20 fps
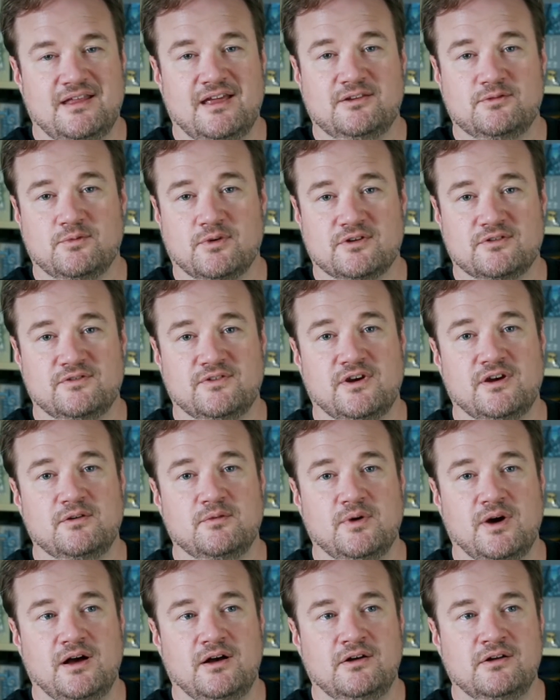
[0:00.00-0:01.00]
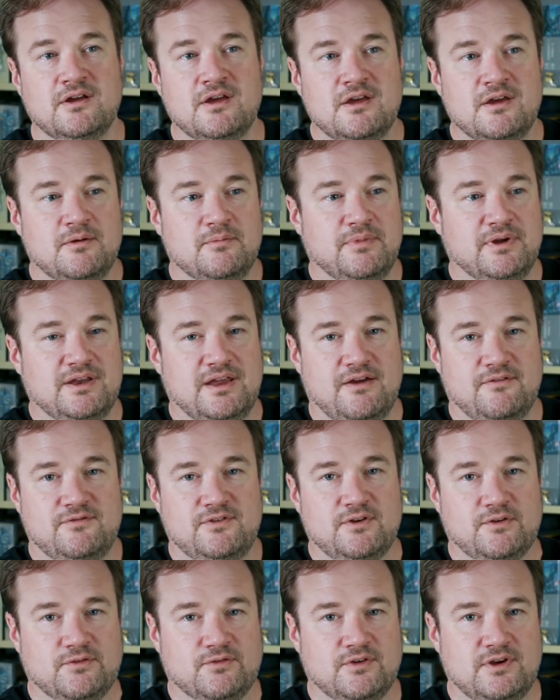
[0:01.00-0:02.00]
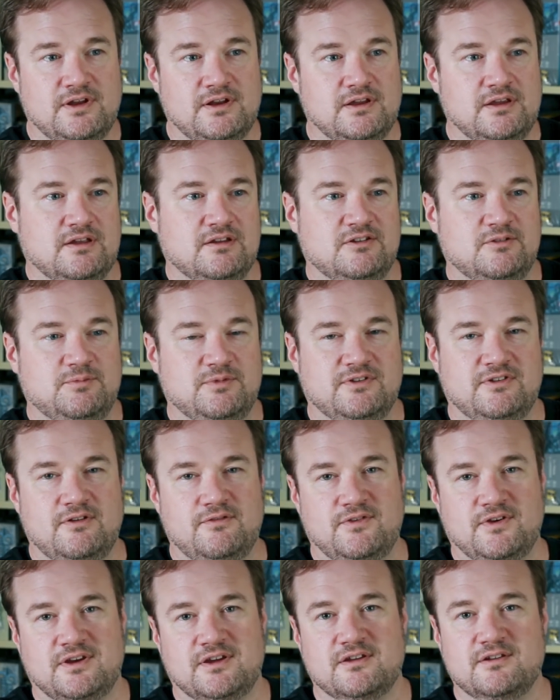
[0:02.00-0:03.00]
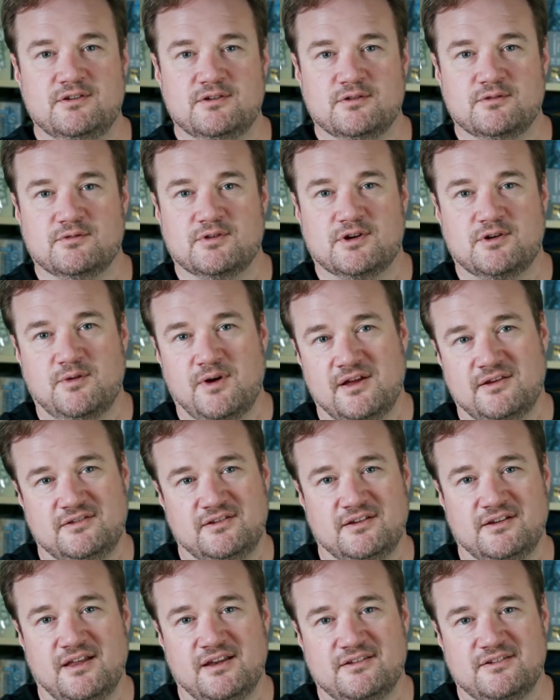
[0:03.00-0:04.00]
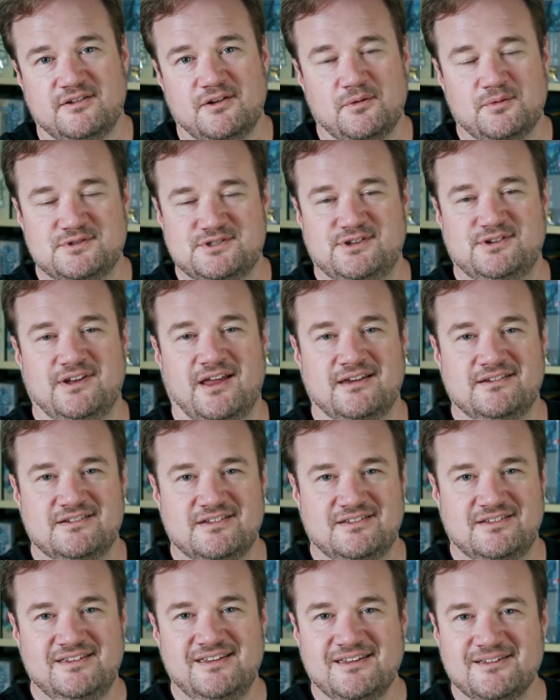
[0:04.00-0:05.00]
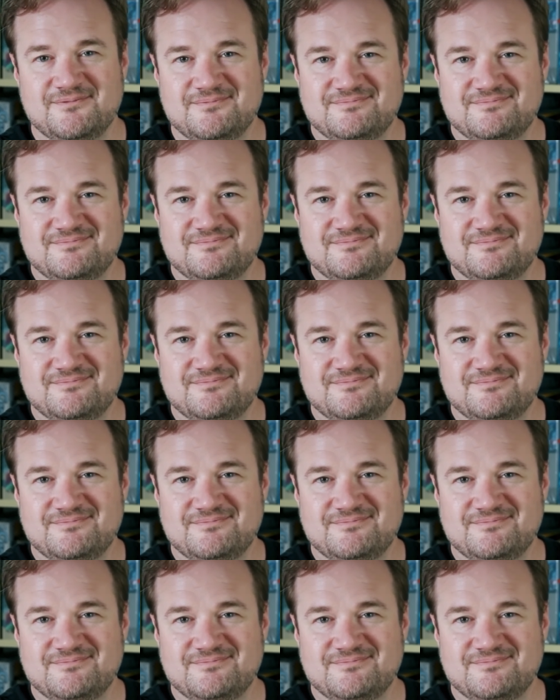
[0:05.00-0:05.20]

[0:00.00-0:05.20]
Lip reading: that's worked very well. But yeah, feel free to get specific in your requests and let us know what you'd like to see.